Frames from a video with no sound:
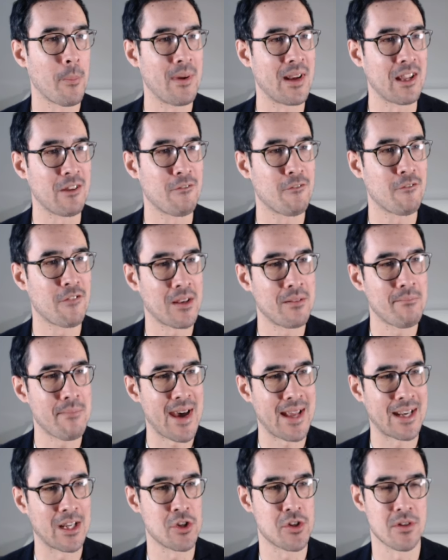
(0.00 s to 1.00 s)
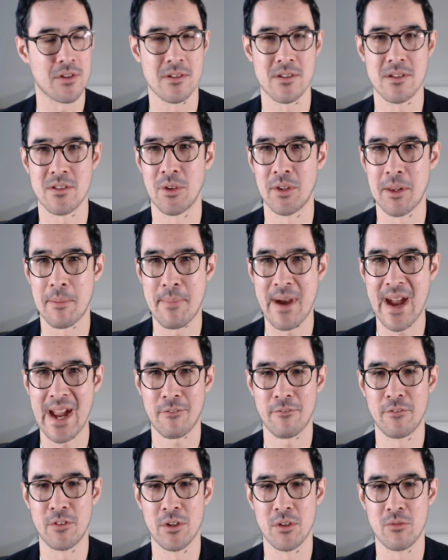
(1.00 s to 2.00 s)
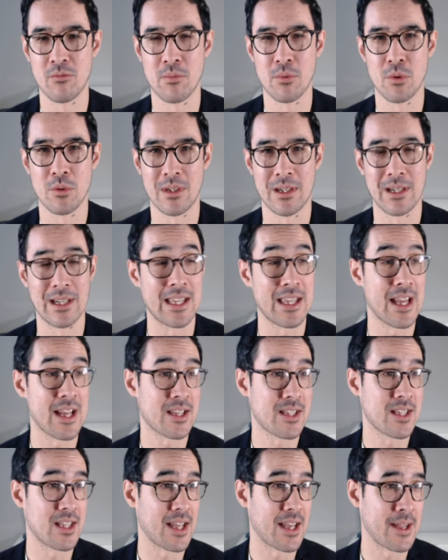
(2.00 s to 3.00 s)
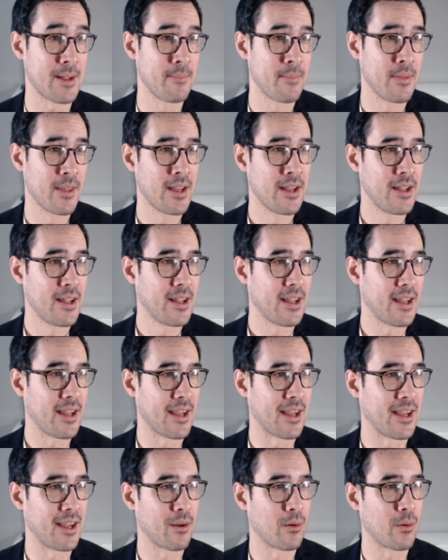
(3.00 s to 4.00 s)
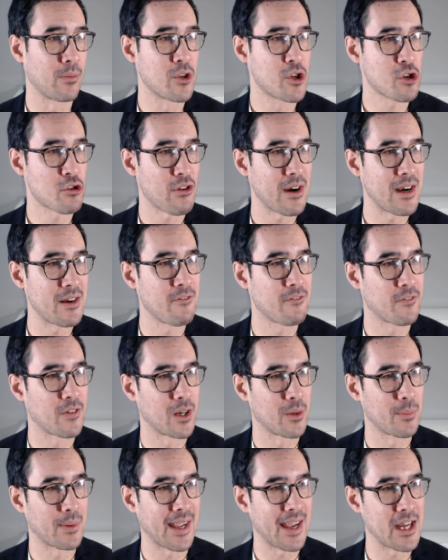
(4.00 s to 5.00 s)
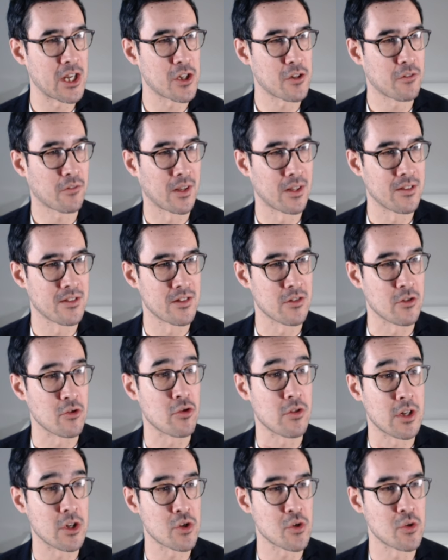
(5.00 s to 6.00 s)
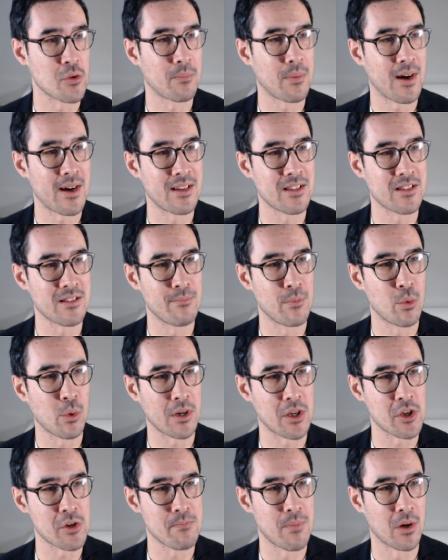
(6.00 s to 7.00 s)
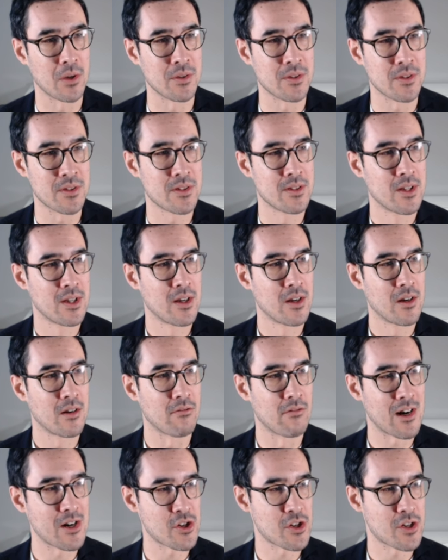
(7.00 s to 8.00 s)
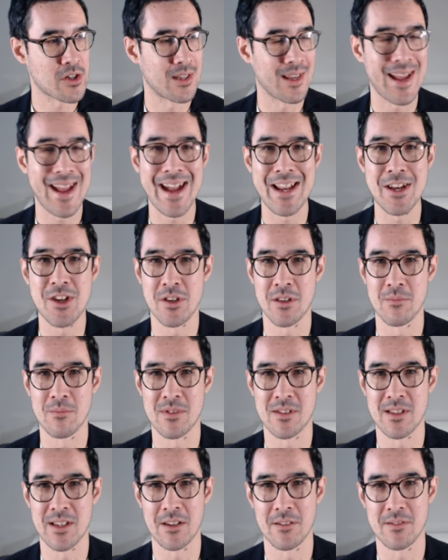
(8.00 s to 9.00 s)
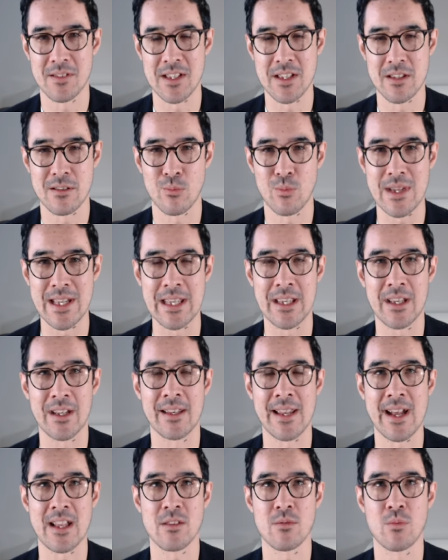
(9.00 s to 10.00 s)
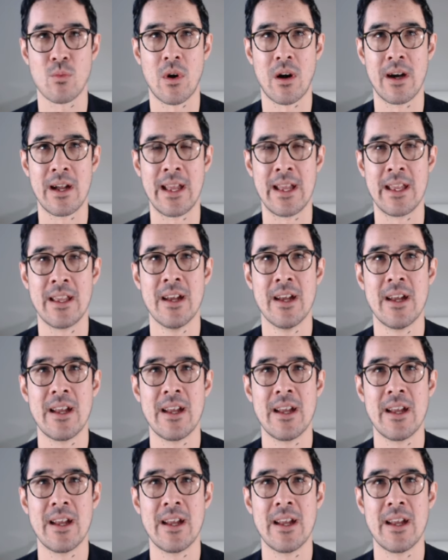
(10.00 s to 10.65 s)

many fund managers on the back foot reportedly yesterday. And trend-following hedge funds and traditional buyers of mortgage bonds rushed to hedge themselves this week, and that's why